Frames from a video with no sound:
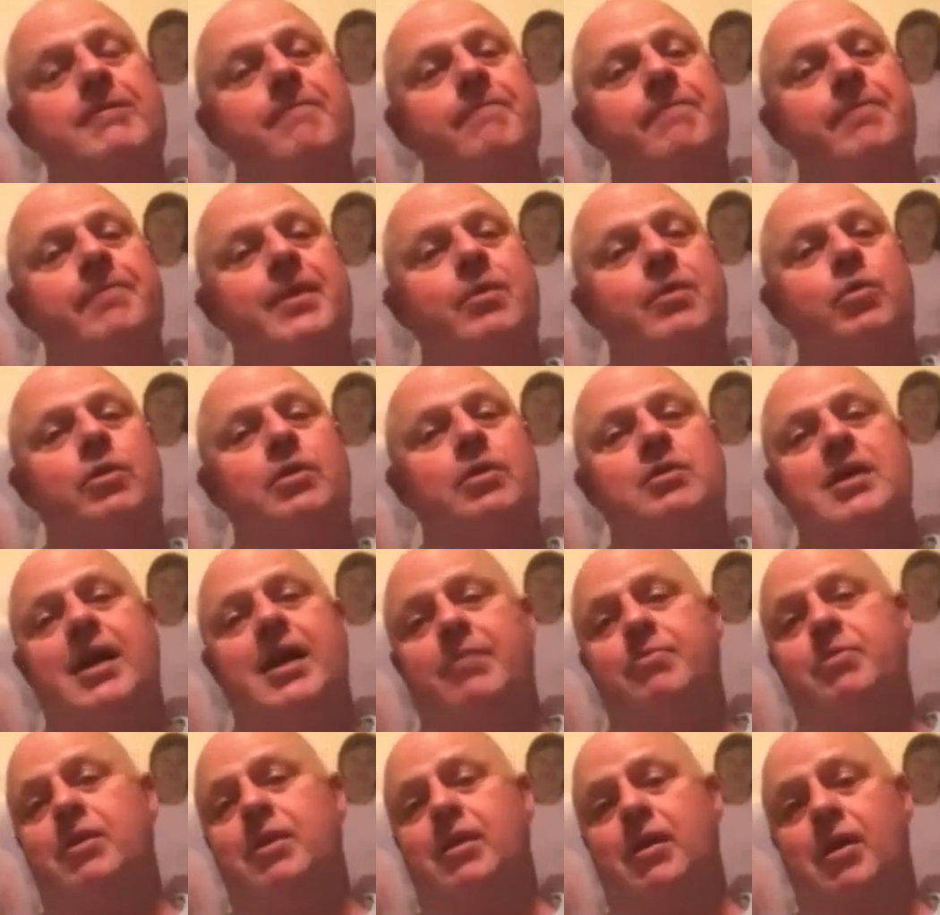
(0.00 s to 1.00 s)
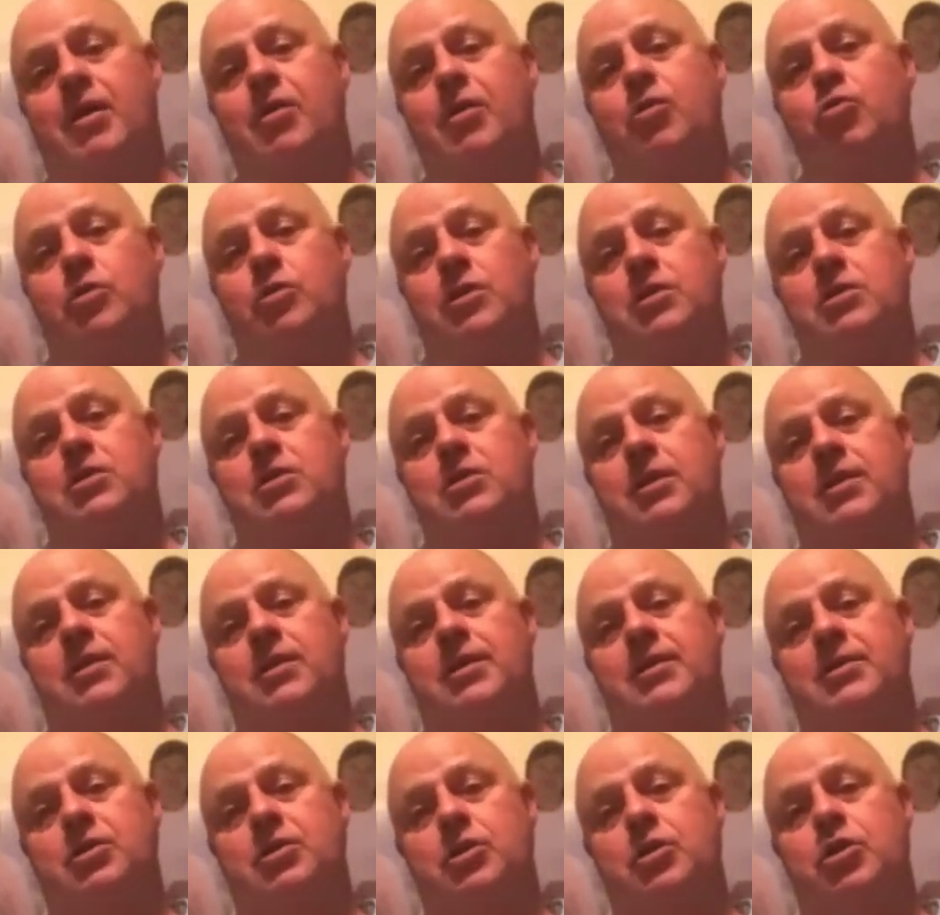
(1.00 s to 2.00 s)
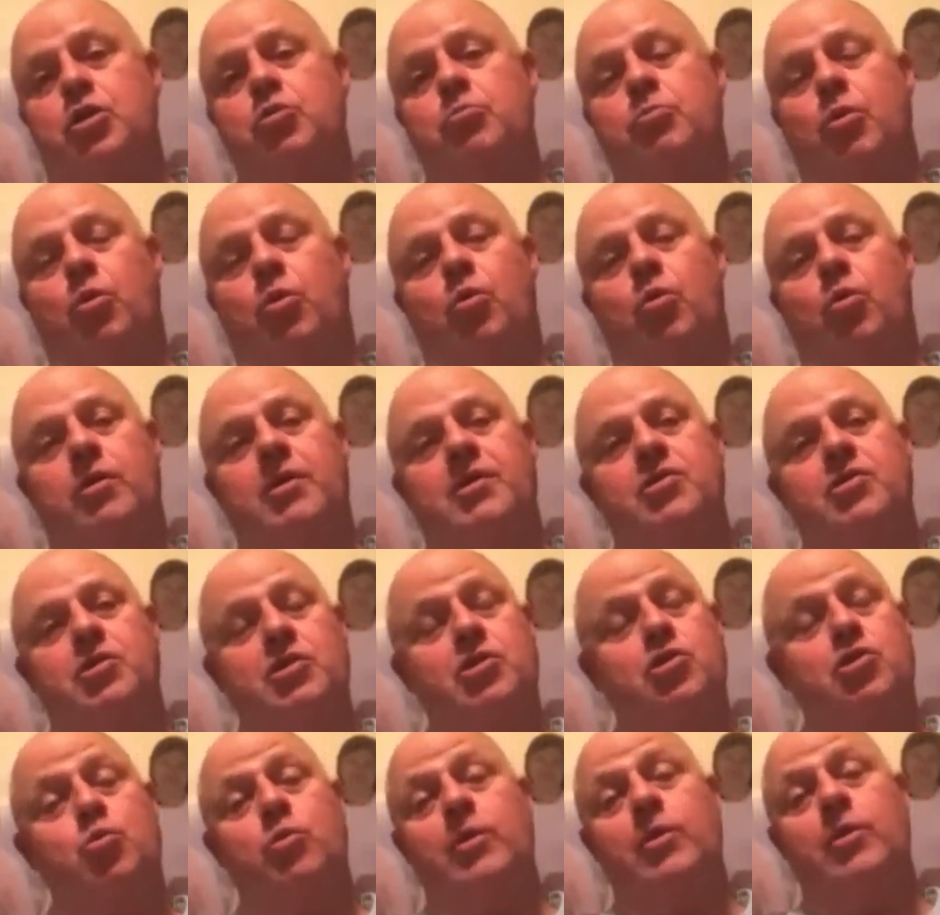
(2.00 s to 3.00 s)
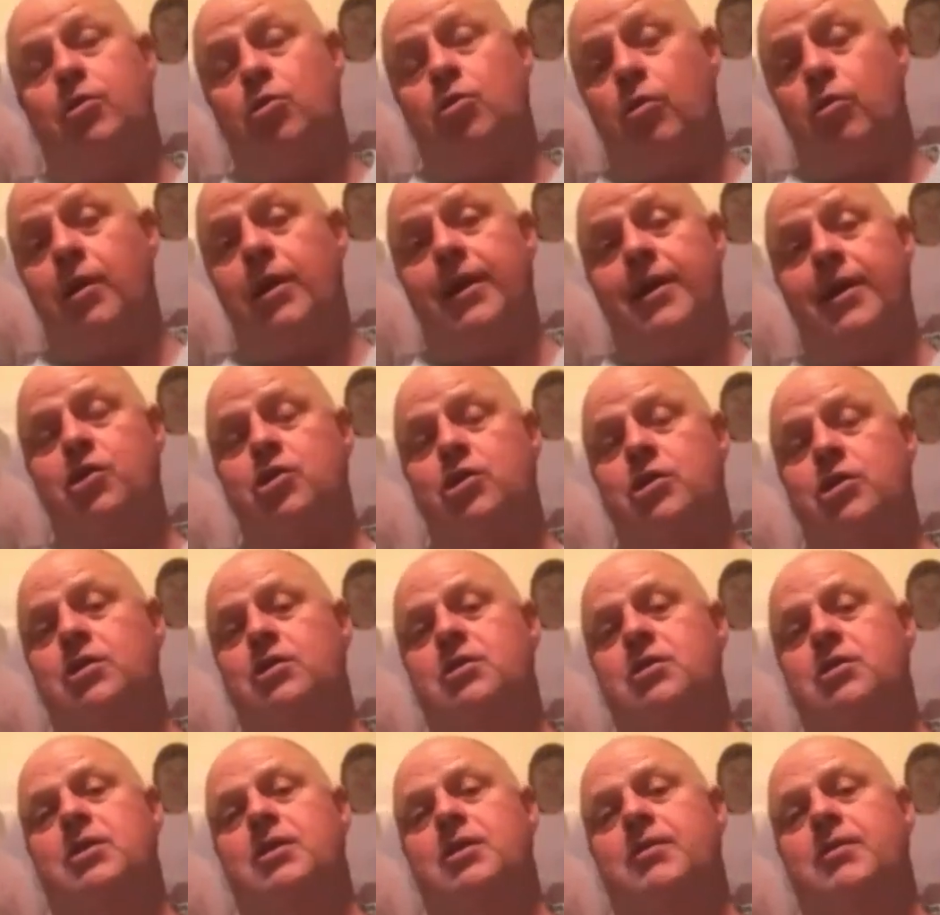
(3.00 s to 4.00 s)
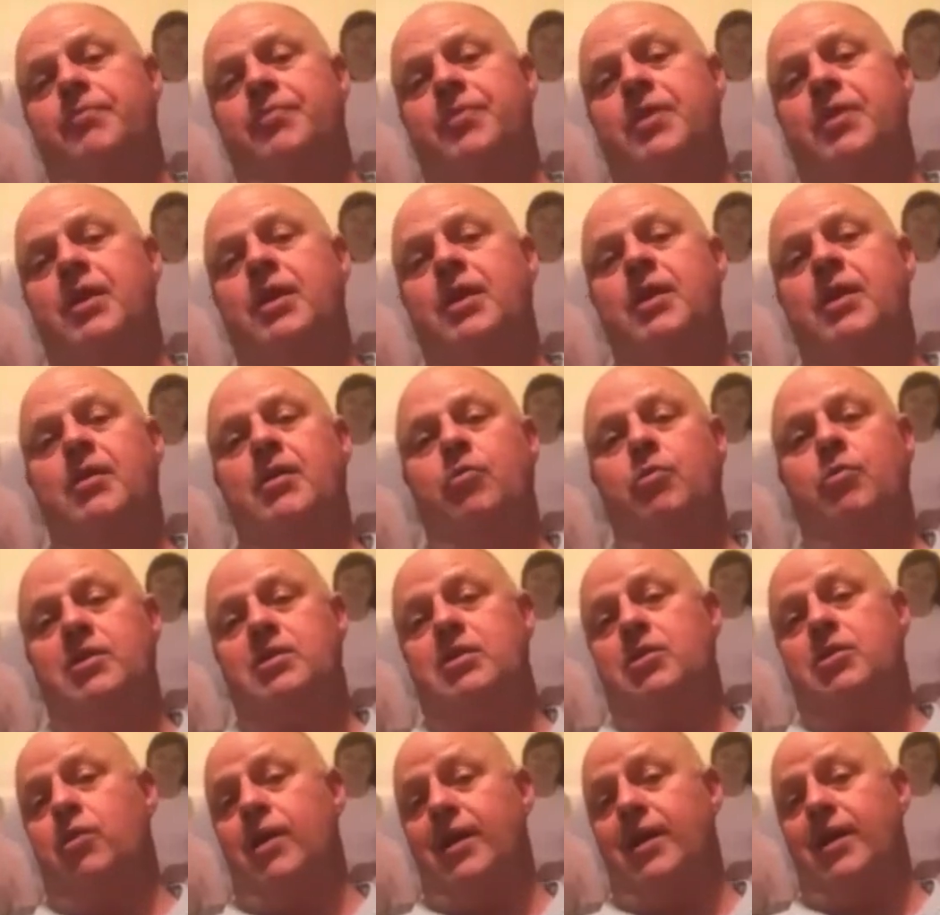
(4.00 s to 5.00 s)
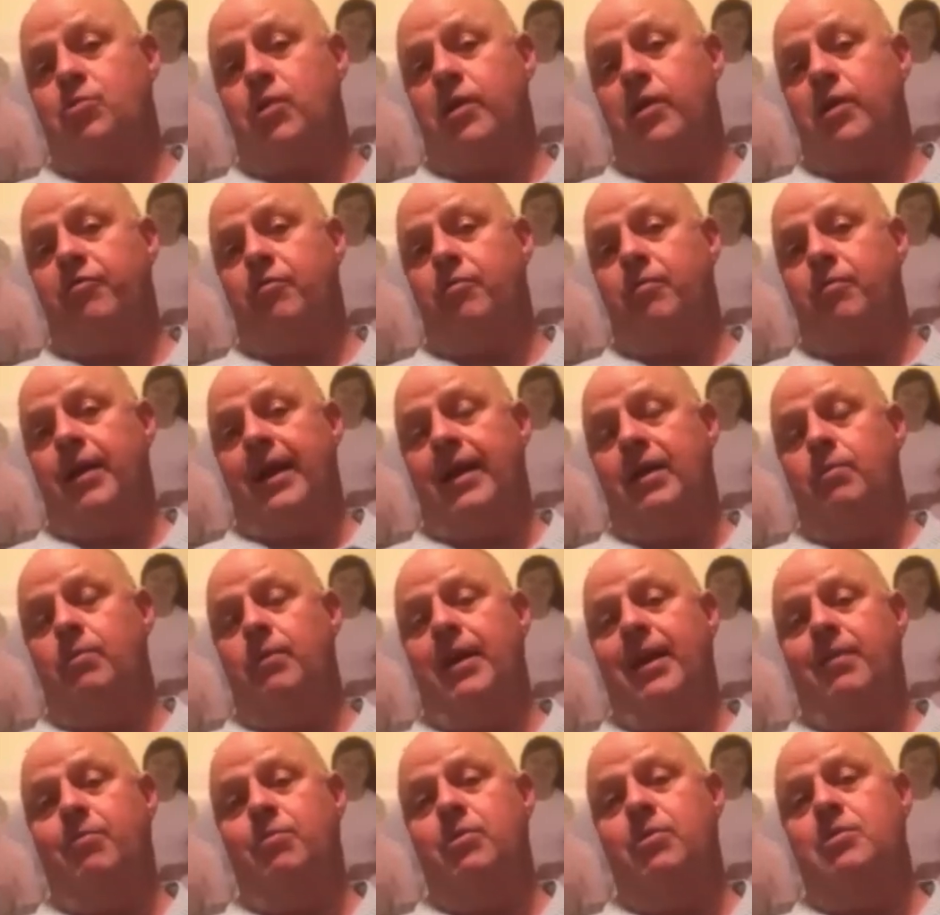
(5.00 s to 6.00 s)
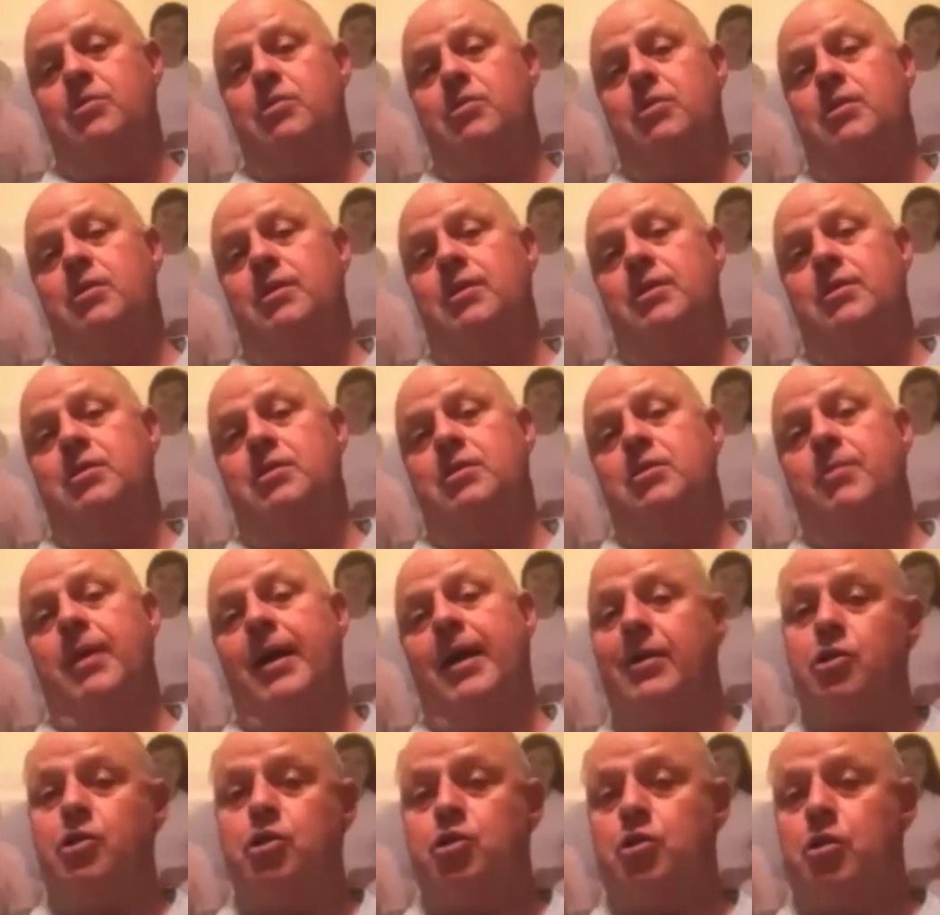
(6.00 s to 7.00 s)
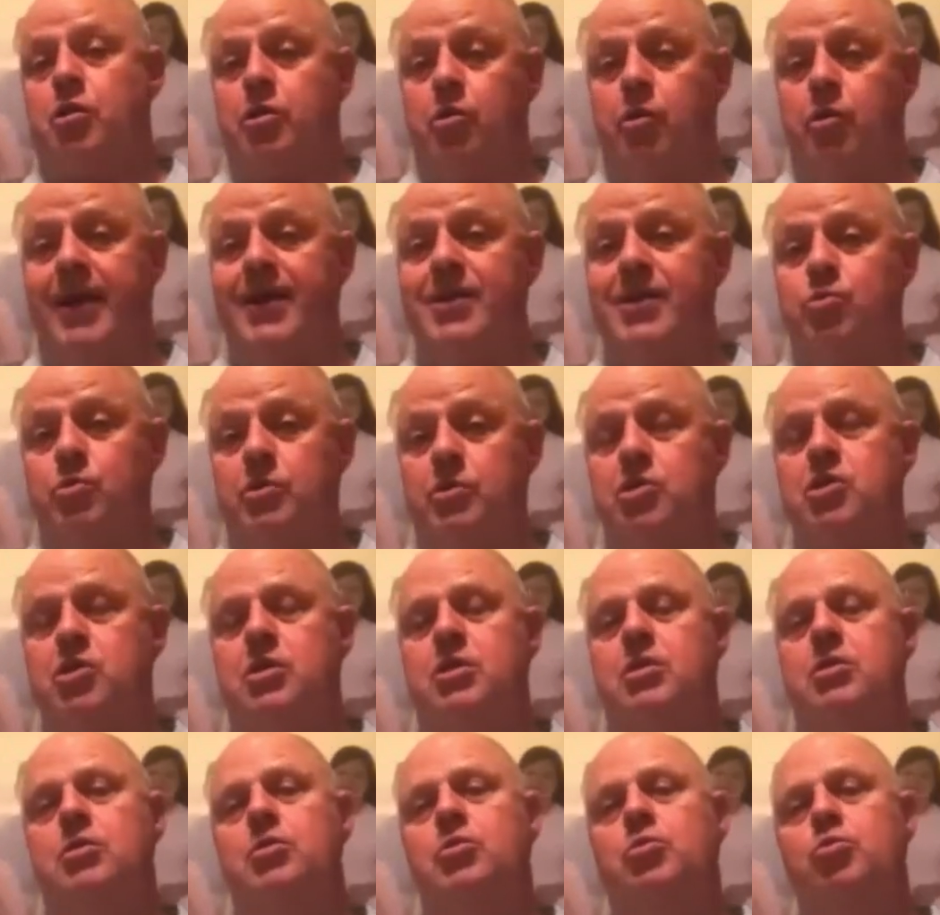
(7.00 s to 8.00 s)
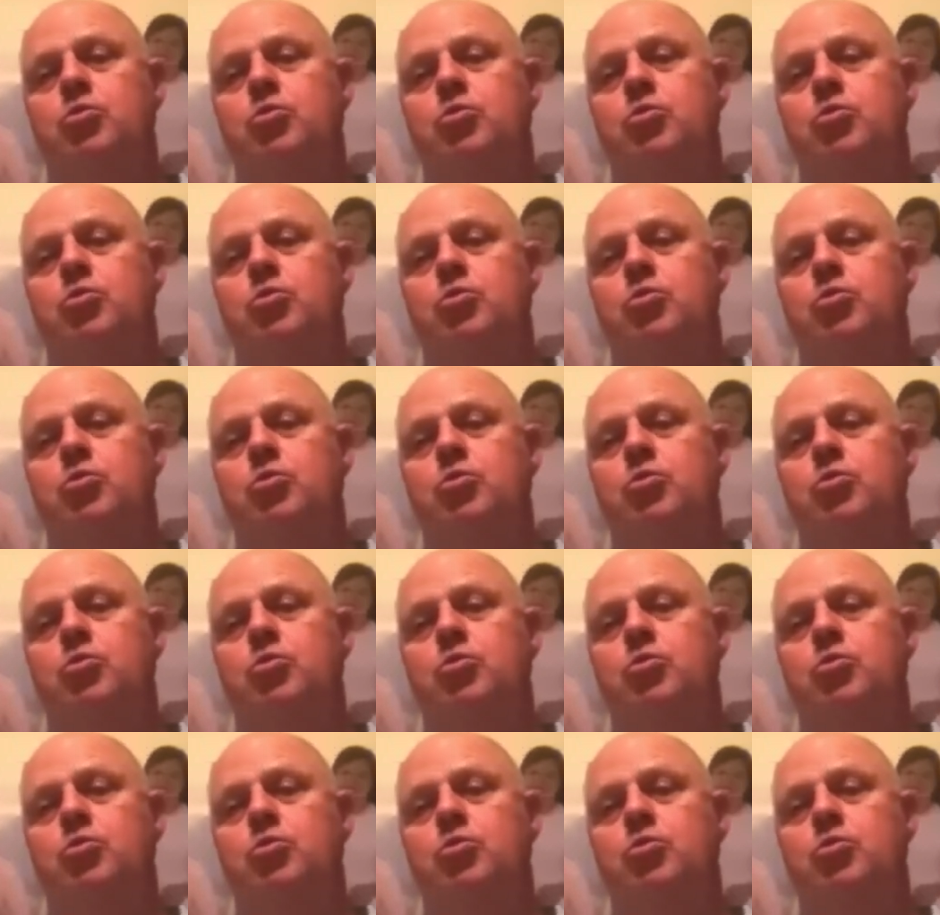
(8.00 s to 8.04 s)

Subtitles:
we adopted our oldest as a newborn, and she's 23. She's recently graduated from Alabama and is about to start graduate school.